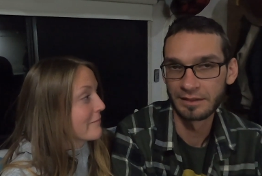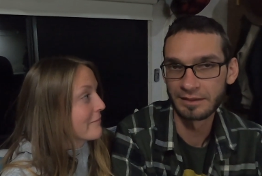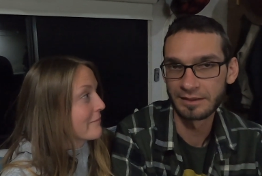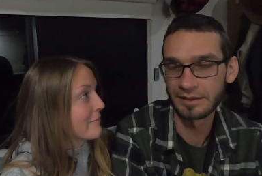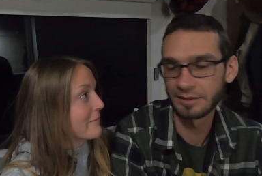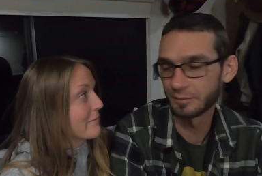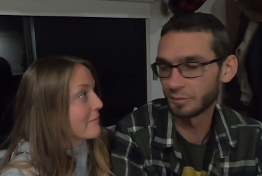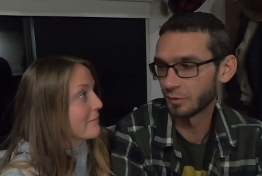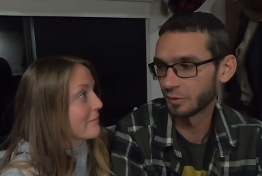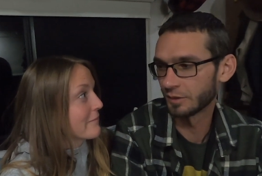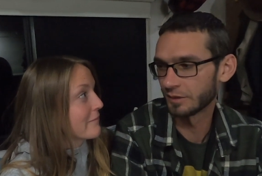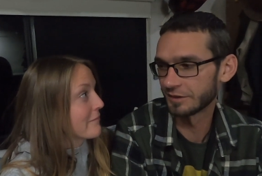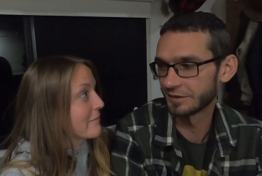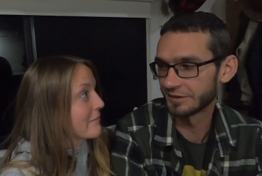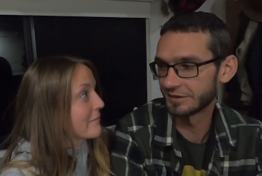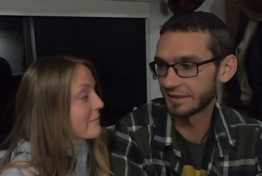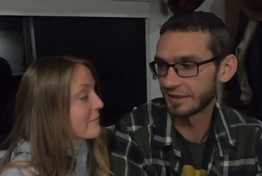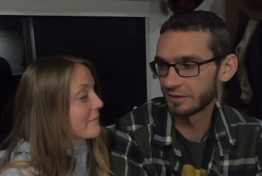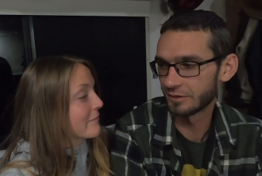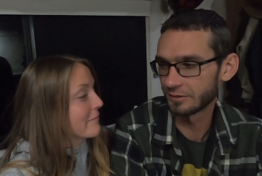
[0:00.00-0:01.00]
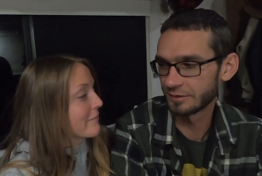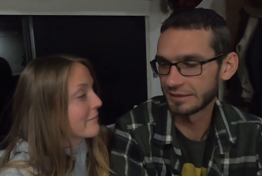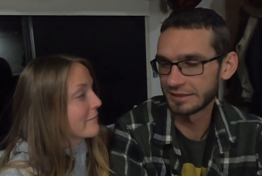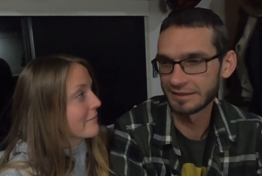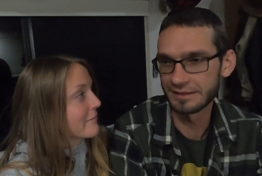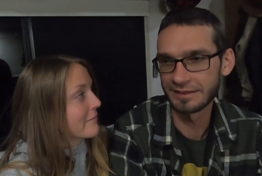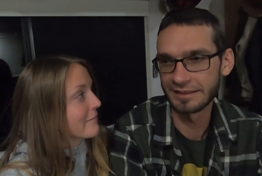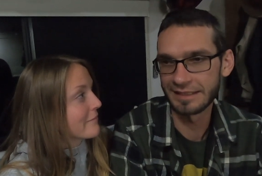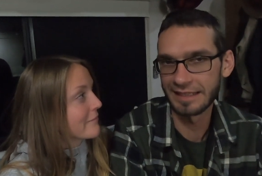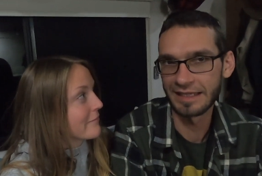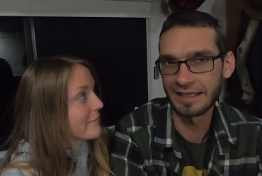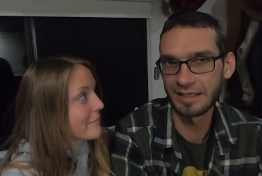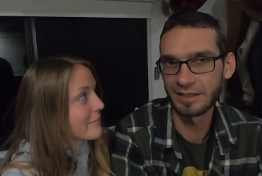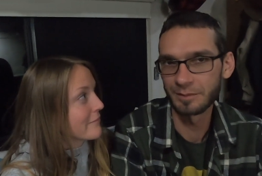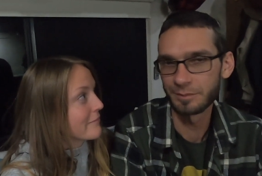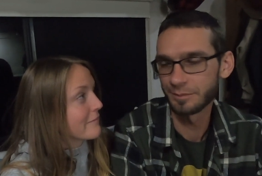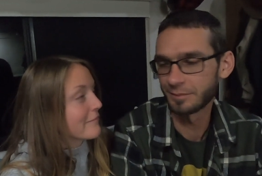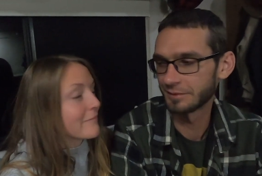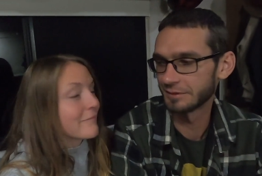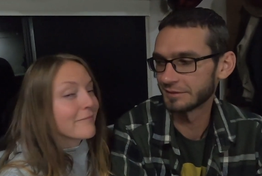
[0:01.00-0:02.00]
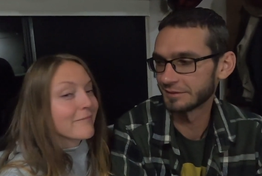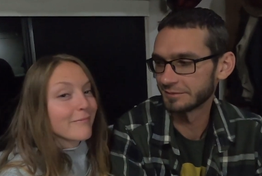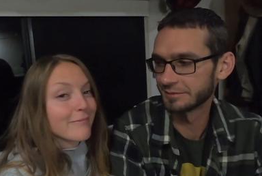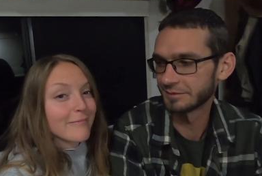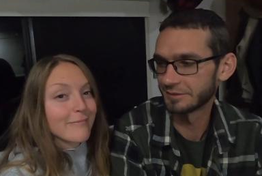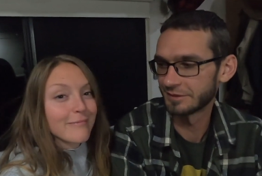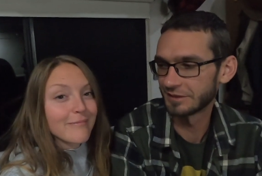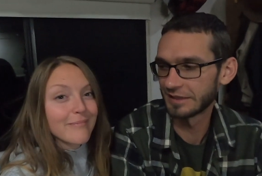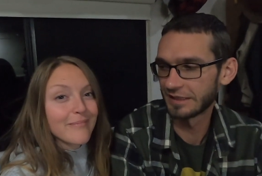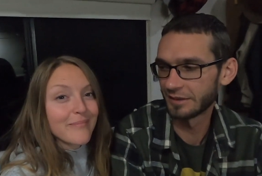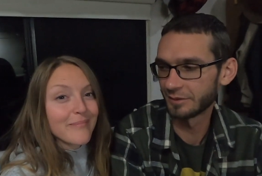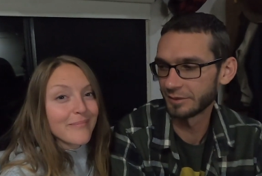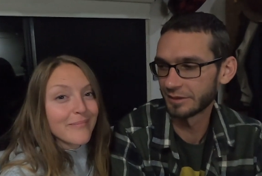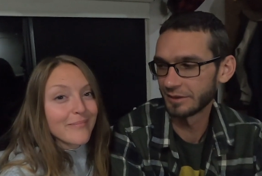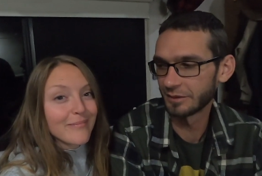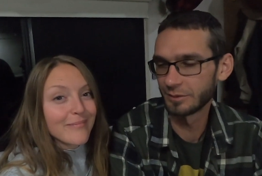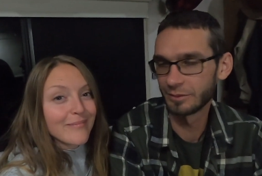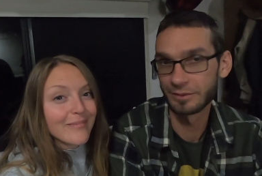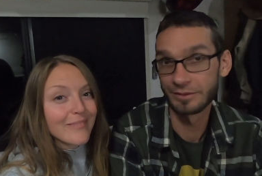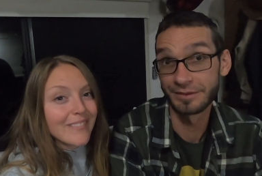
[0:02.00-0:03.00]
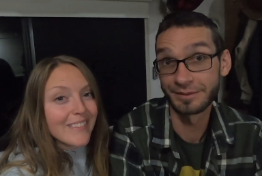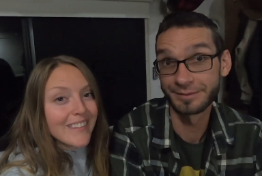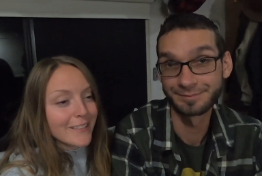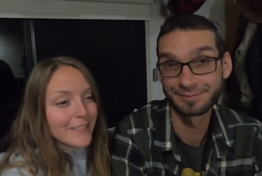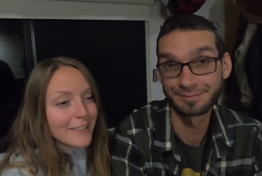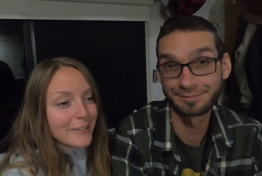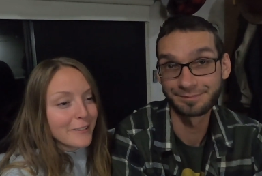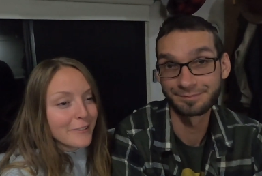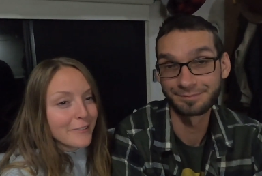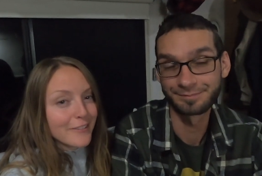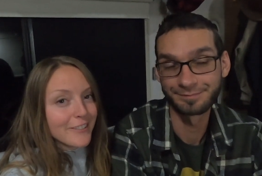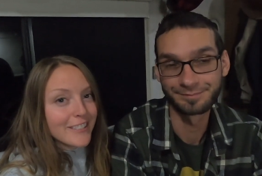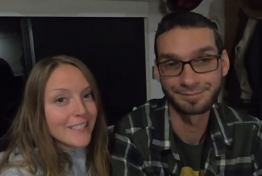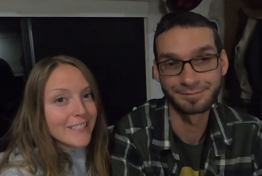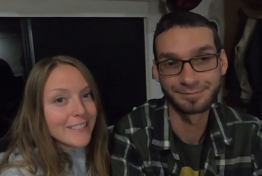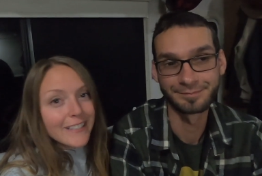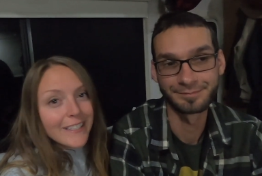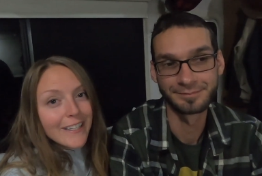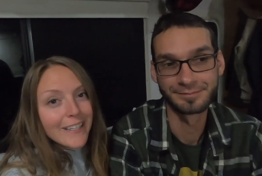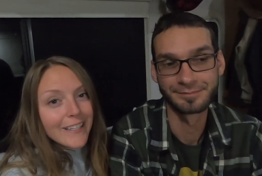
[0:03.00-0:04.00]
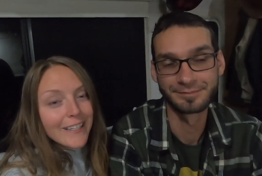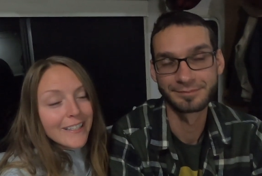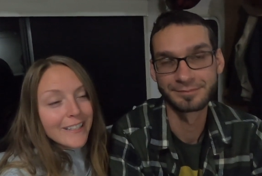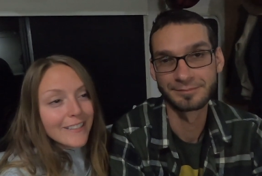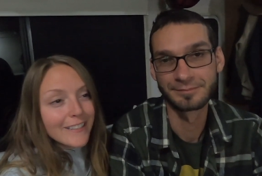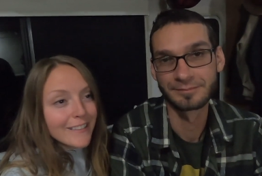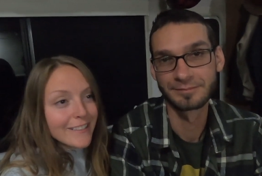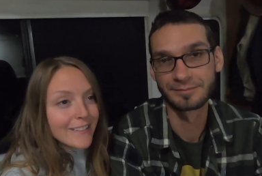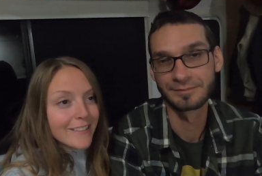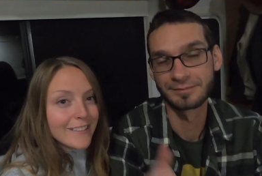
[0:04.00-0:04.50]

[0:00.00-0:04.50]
Speaker 1: get more settled into camp and see how it goes.
Speaker 2: So first day,